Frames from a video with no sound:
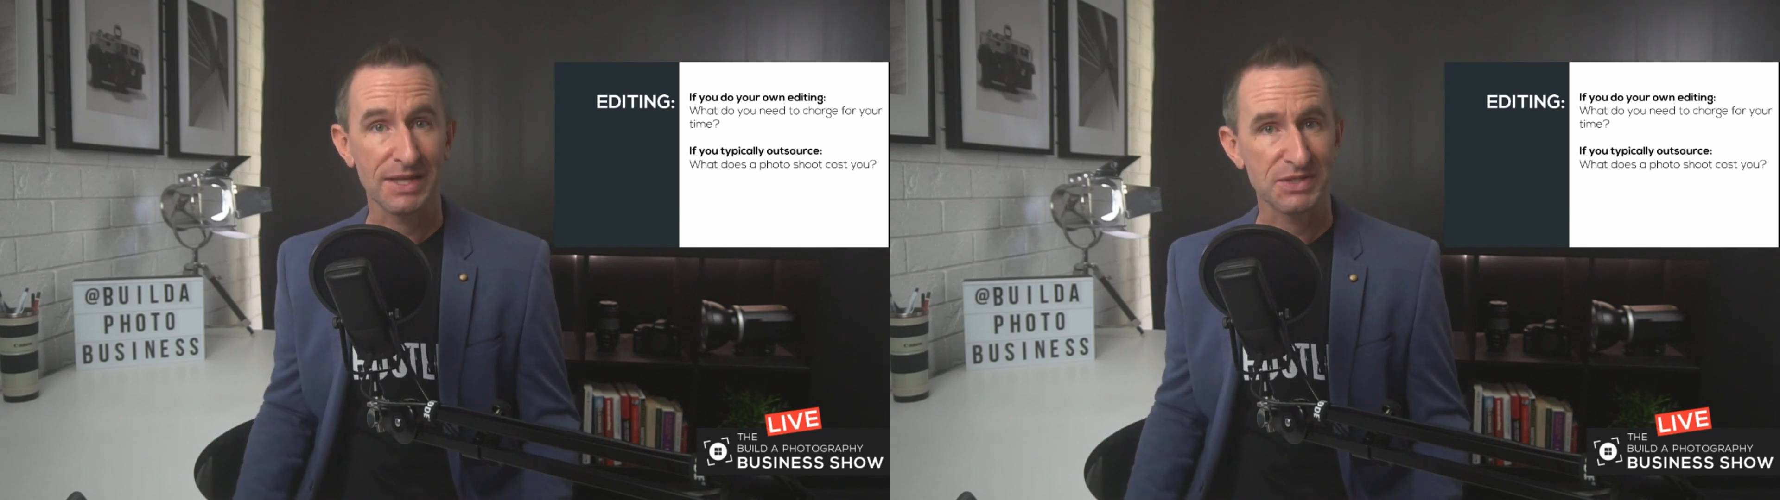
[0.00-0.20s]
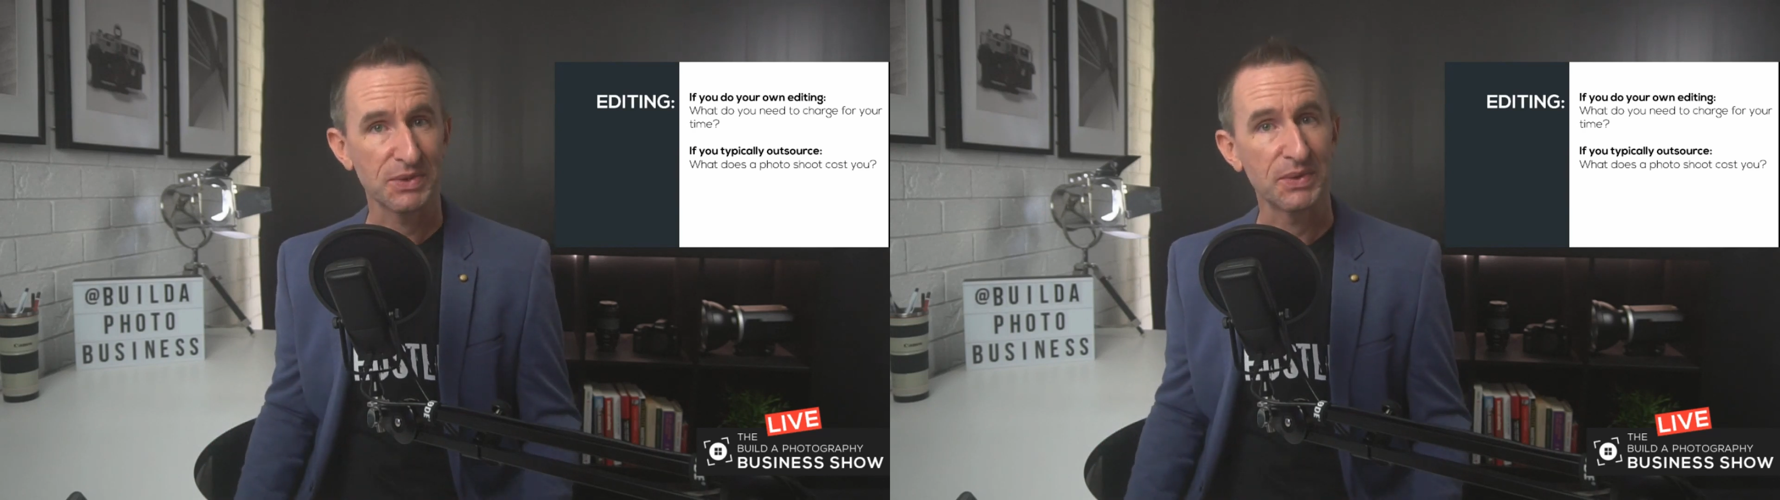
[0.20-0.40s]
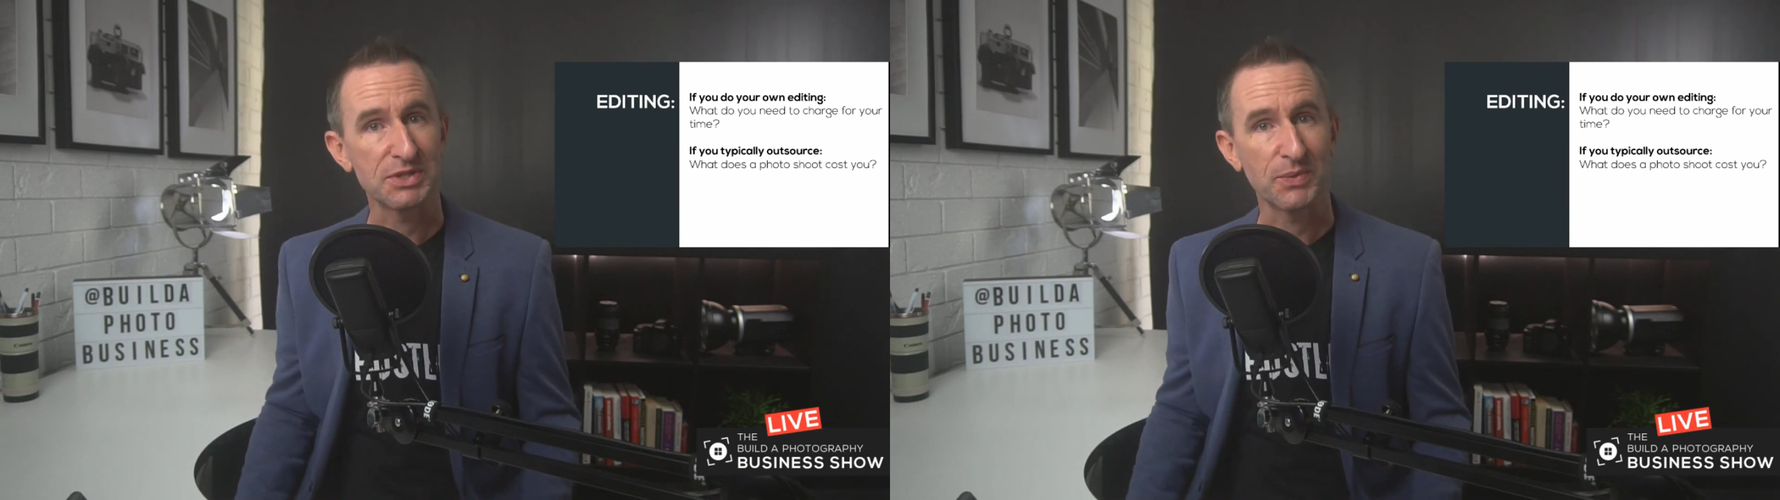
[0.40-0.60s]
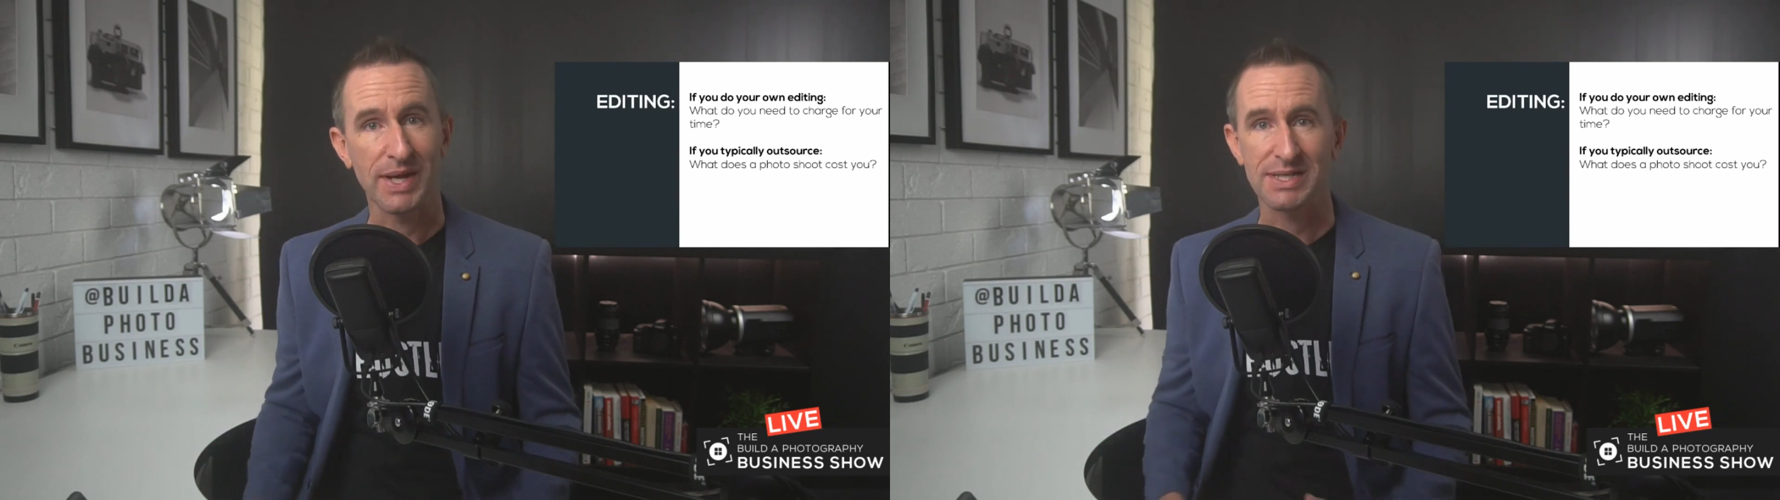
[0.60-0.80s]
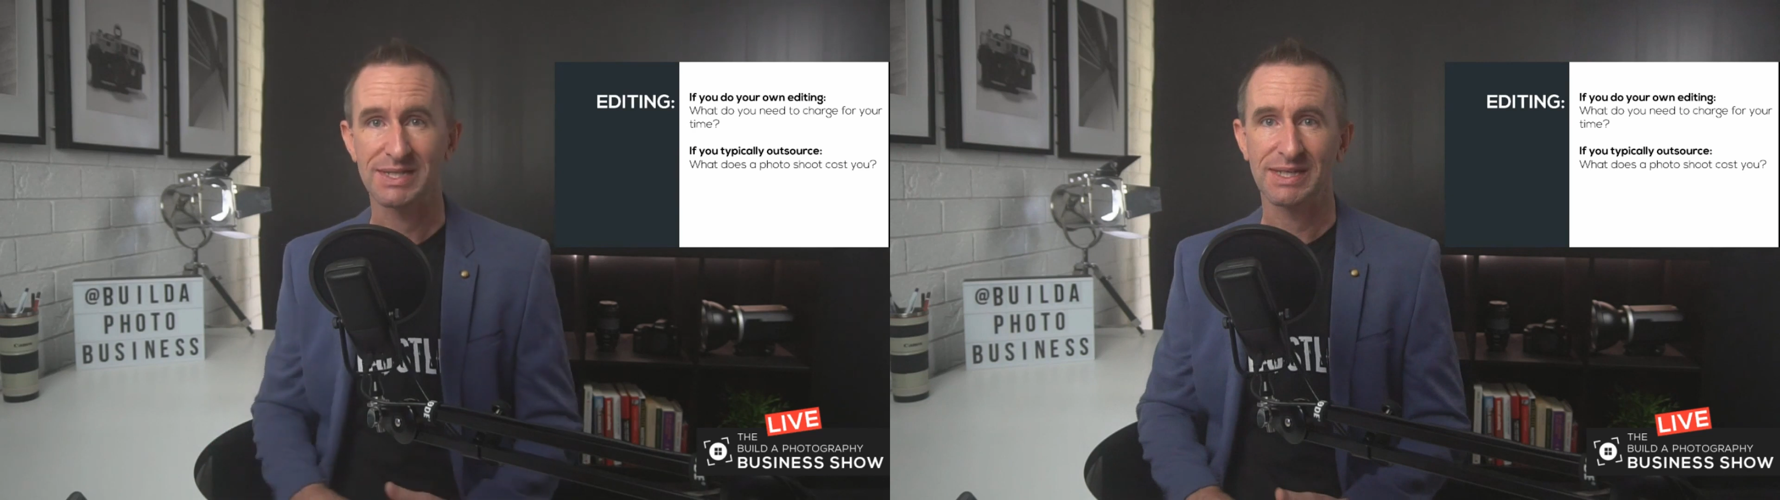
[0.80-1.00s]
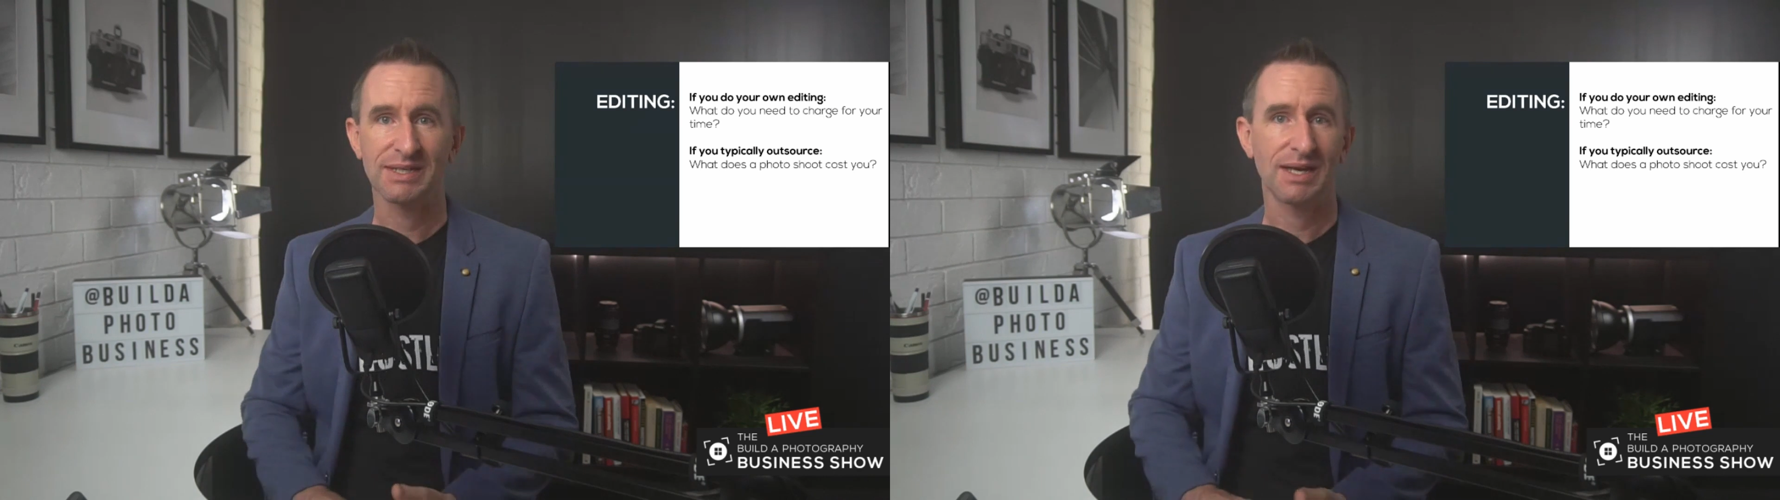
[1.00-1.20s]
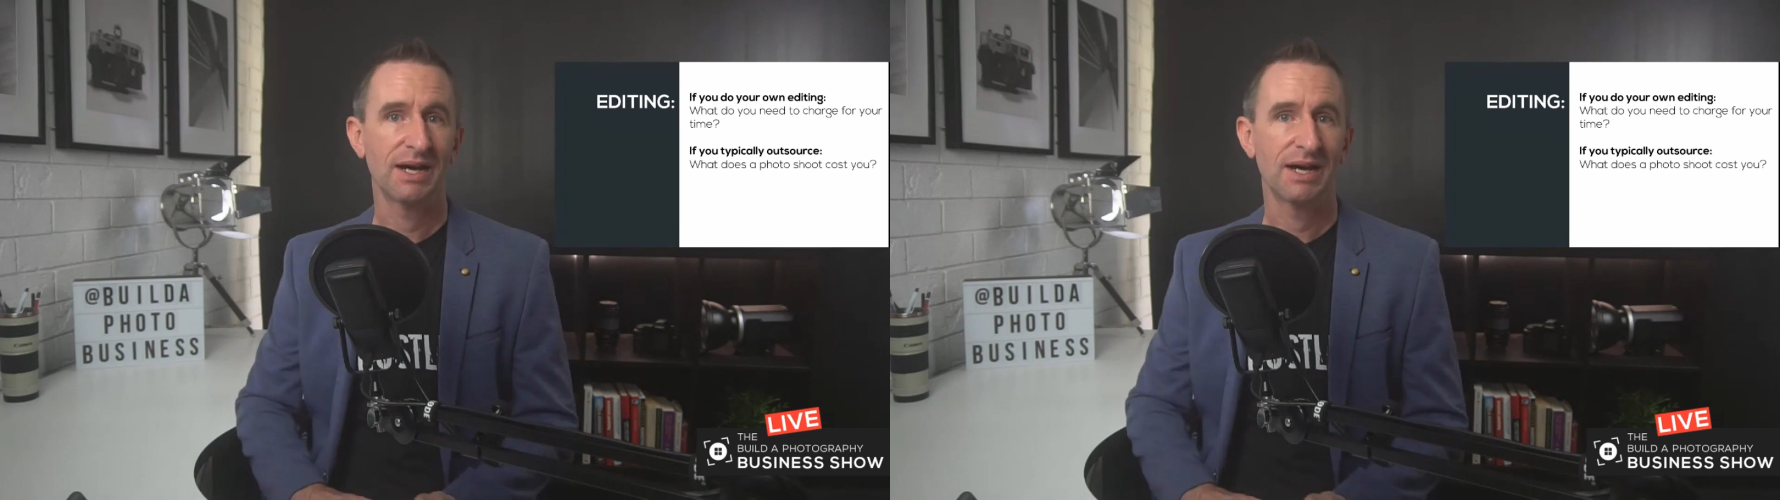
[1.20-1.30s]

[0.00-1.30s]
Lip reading: outsource your editing,